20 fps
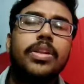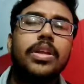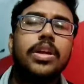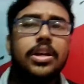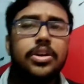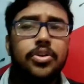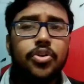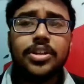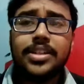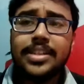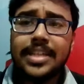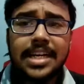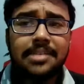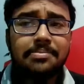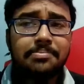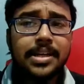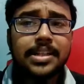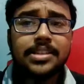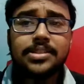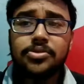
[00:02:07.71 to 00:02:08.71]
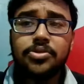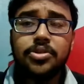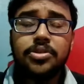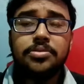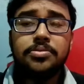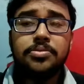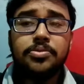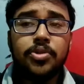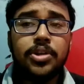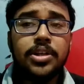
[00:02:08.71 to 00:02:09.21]
not 10 marks
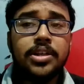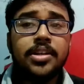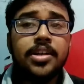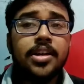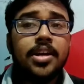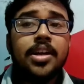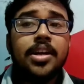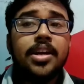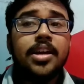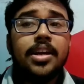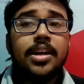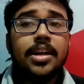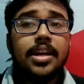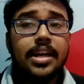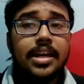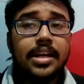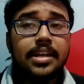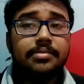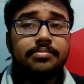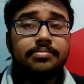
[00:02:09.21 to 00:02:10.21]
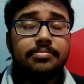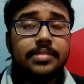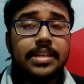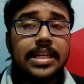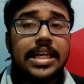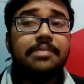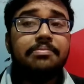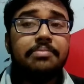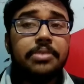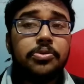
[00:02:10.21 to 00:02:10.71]
will
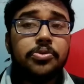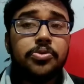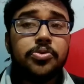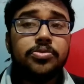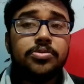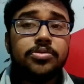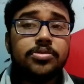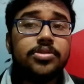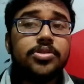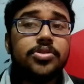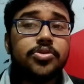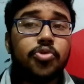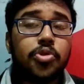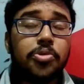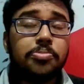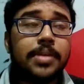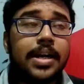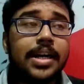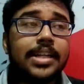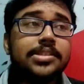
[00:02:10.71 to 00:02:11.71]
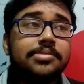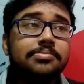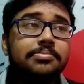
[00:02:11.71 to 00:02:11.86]
help you to score marks,